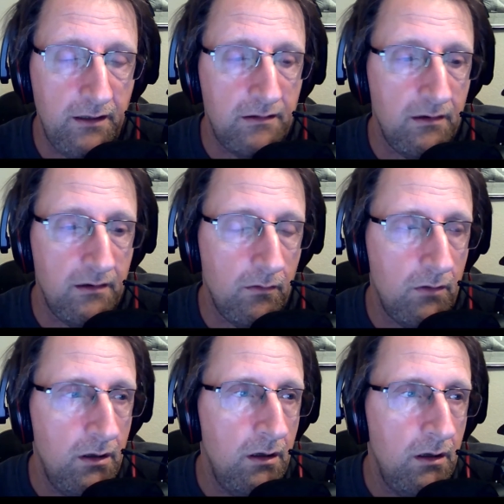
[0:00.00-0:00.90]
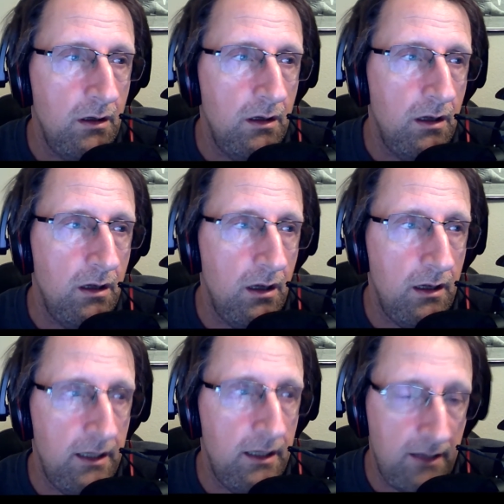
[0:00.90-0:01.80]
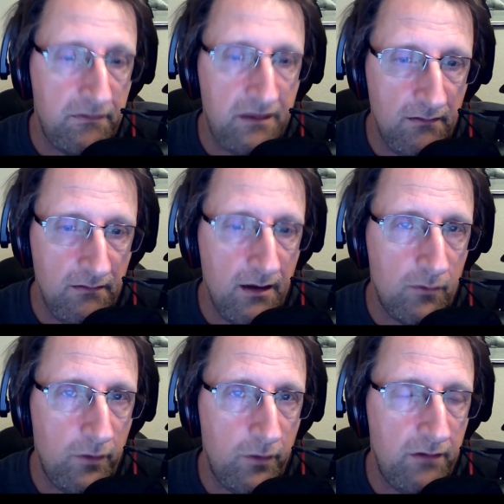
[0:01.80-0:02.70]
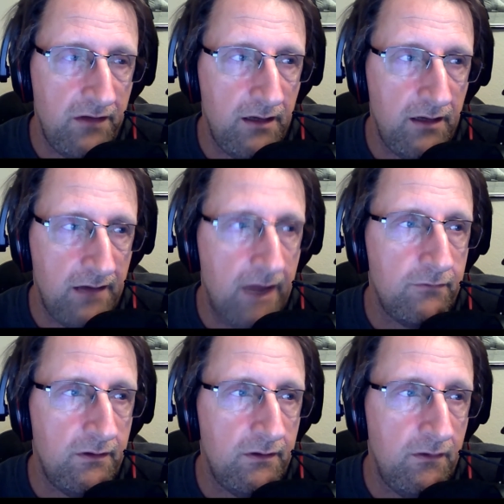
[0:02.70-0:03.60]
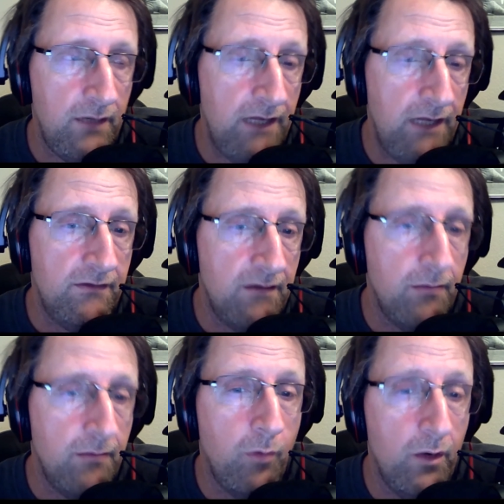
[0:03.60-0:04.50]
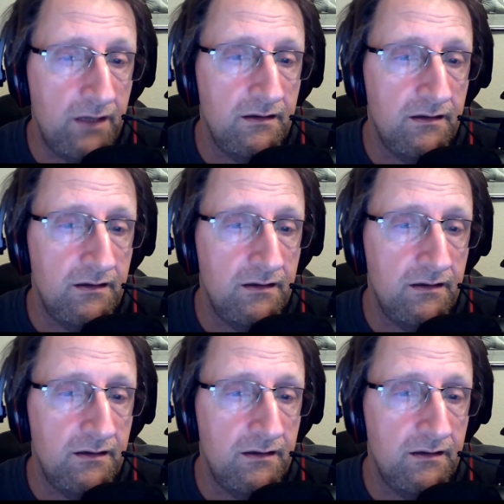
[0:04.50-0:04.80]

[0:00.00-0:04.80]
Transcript: So, and I've seen a lot of weird things after it too, even to the point